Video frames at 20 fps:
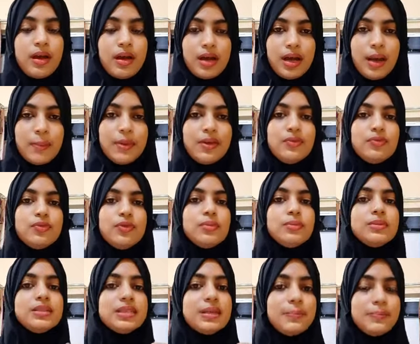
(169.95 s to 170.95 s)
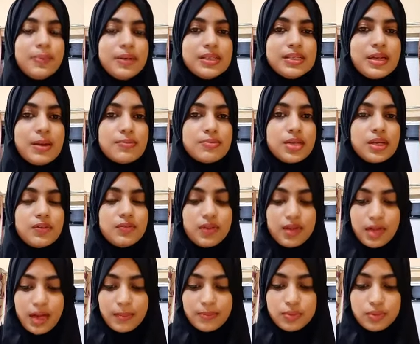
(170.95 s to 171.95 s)
Coming from simple subject, we
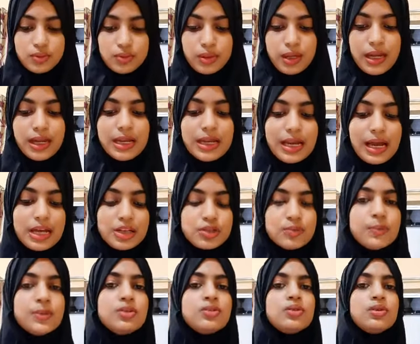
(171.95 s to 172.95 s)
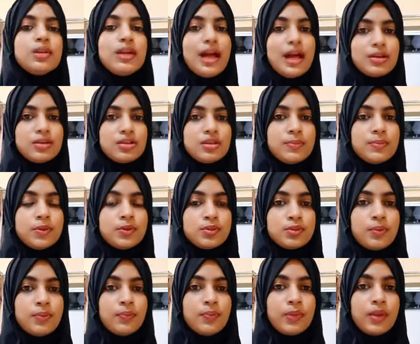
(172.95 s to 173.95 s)
come to enlargement or attribute.